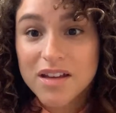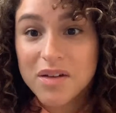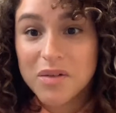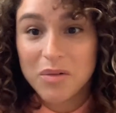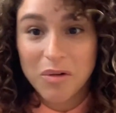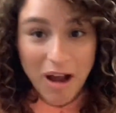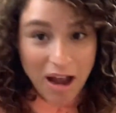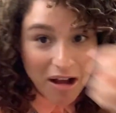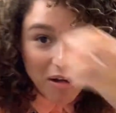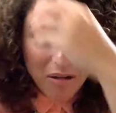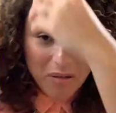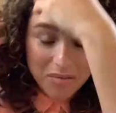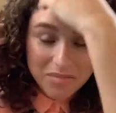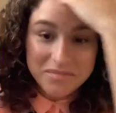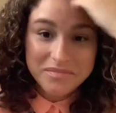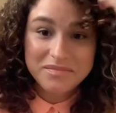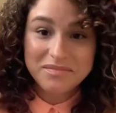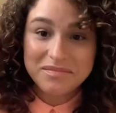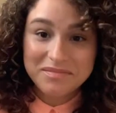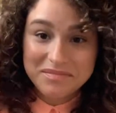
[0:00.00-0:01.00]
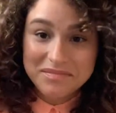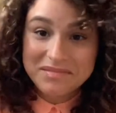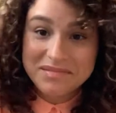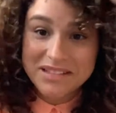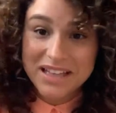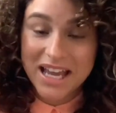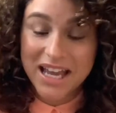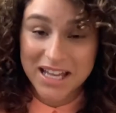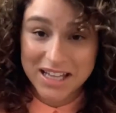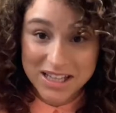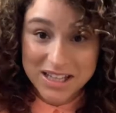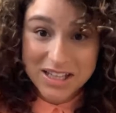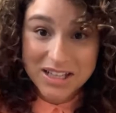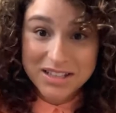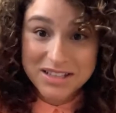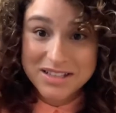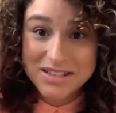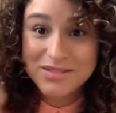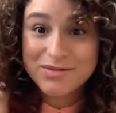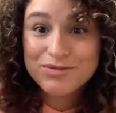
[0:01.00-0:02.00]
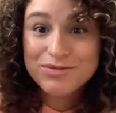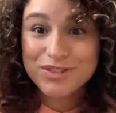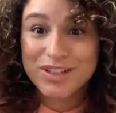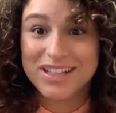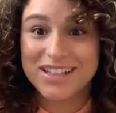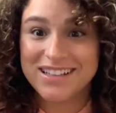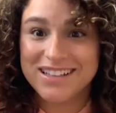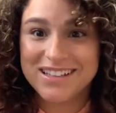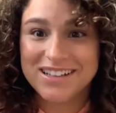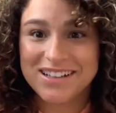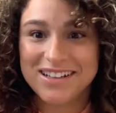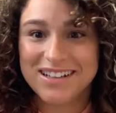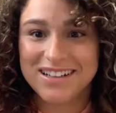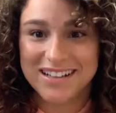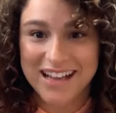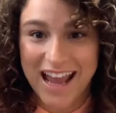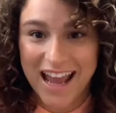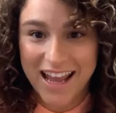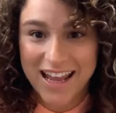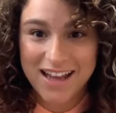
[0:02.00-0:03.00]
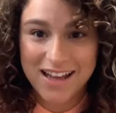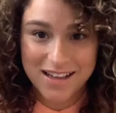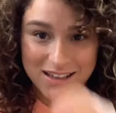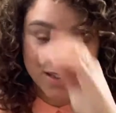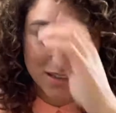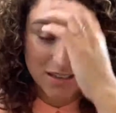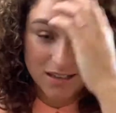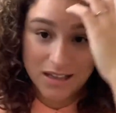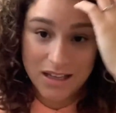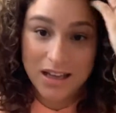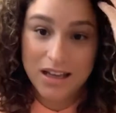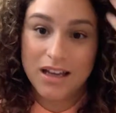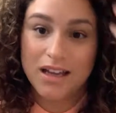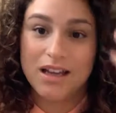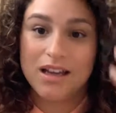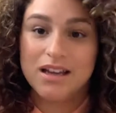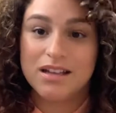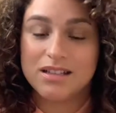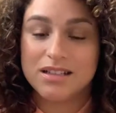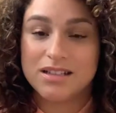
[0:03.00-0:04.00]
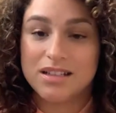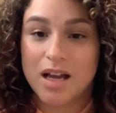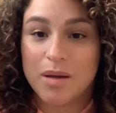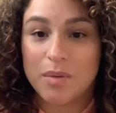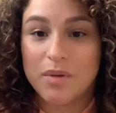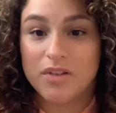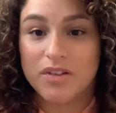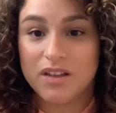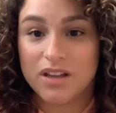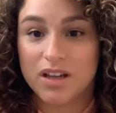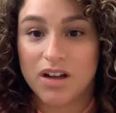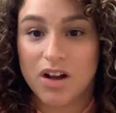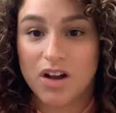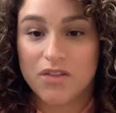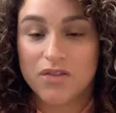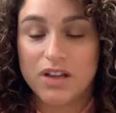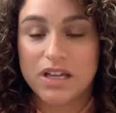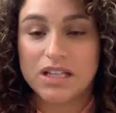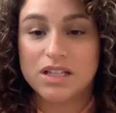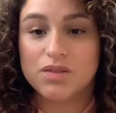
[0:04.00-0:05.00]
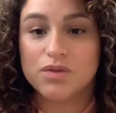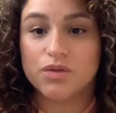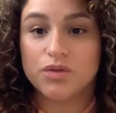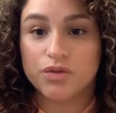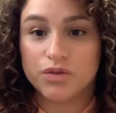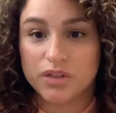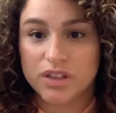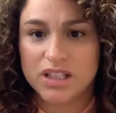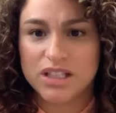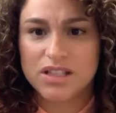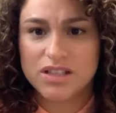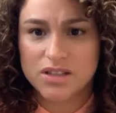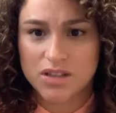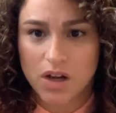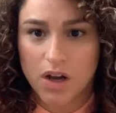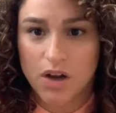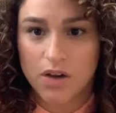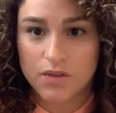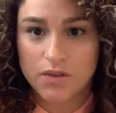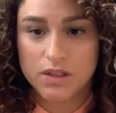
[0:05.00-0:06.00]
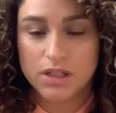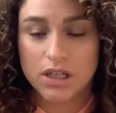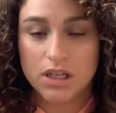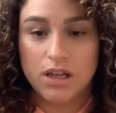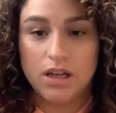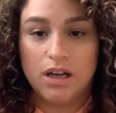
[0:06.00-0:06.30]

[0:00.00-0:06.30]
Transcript: Wow. It looks really good, and to top everything off, it's really soft.